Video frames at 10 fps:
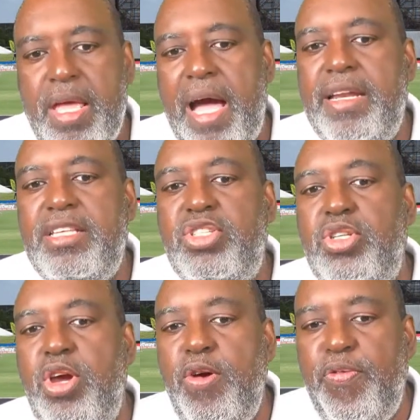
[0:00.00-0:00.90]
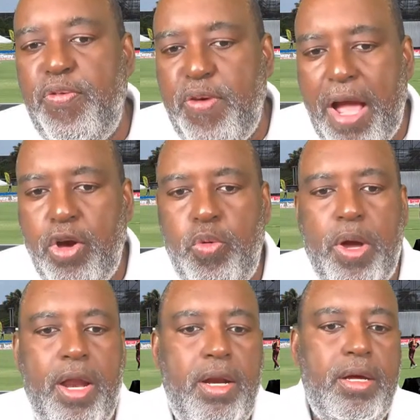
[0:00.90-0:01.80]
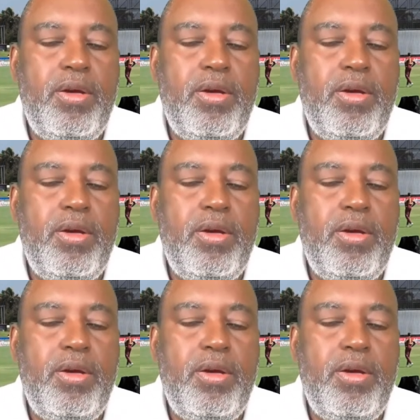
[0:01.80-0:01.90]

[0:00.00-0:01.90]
at the Sir Frank Worrell